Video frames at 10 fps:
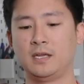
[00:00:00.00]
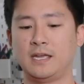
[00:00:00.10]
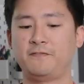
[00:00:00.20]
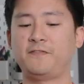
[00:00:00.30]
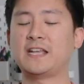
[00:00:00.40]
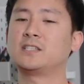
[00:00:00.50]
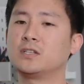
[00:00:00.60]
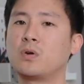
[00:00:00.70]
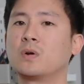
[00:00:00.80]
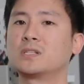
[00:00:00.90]
and face
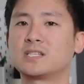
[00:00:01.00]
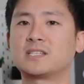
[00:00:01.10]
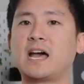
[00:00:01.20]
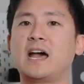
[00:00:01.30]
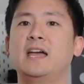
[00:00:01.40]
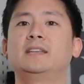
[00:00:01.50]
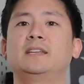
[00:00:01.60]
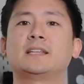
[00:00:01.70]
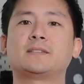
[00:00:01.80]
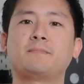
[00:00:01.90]
it towards the sky to
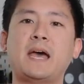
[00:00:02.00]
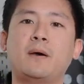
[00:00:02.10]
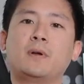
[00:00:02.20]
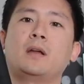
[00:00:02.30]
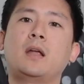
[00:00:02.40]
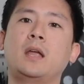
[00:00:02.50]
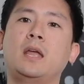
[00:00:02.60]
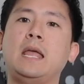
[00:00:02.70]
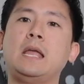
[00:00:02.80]
get some power.